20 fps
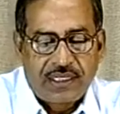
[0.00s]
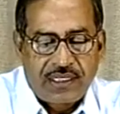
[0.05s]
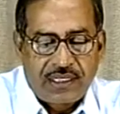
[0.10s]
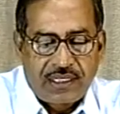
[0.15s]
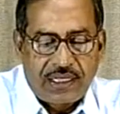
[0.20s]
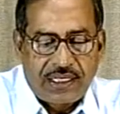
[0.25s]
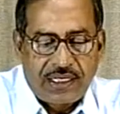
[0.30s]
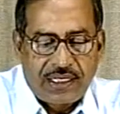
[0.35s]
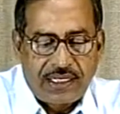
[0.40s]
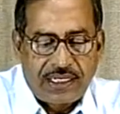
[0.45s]

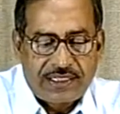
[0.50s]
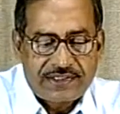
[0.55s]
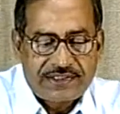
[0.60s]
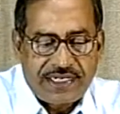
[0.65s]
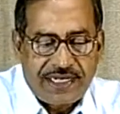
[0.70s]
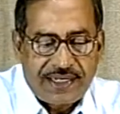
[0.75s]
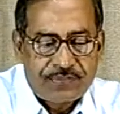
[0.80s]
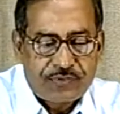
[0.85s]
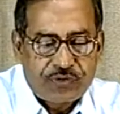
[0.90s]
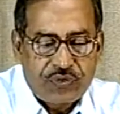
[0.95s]
As I
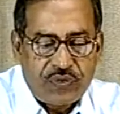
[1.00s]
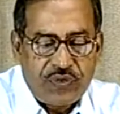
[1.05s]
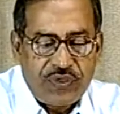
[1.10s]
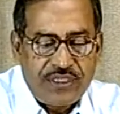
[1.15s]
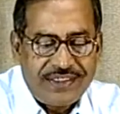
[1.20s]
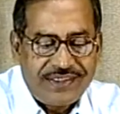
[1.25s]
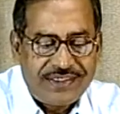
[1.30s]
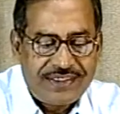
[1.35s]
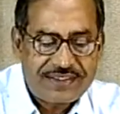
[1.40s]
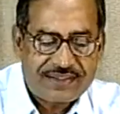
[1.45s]
have shown
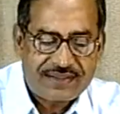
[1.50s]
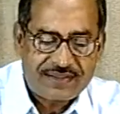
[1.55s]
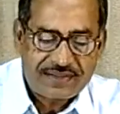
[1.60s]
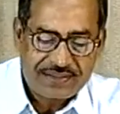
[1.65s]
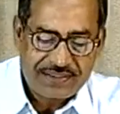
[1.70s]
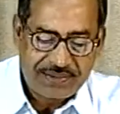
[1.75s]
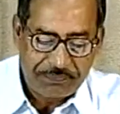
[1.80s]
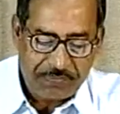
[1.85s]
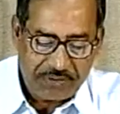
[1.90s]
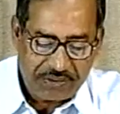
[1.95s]
in this
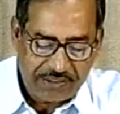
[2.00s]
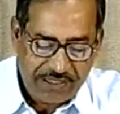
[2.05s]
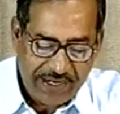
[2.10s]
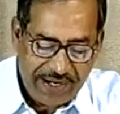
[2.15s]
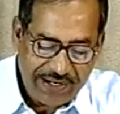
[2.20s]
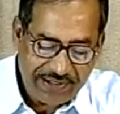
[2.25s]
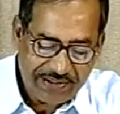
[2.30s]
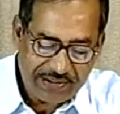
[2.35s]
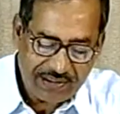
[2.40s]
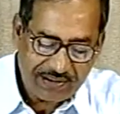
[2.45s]
simple
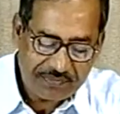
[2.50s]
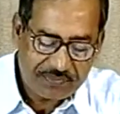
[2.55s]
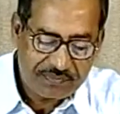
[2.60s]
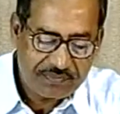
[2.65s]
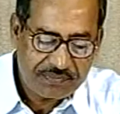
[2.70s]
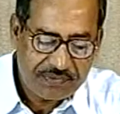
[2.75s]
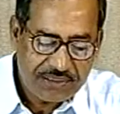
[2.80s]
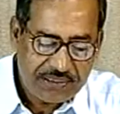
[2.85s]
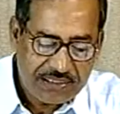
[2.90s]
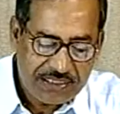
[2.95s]
diagram,
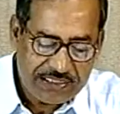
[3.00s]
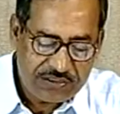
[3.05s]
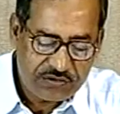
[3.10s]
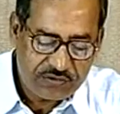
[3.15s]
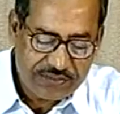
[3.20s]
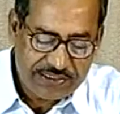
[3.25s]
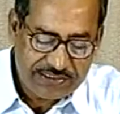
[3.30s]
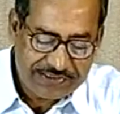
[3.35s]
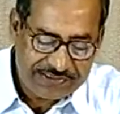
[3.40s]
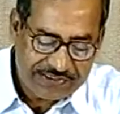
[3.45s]
as you
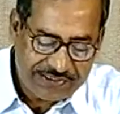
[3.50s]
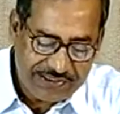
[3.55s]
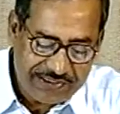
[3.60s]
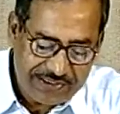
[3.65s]
can see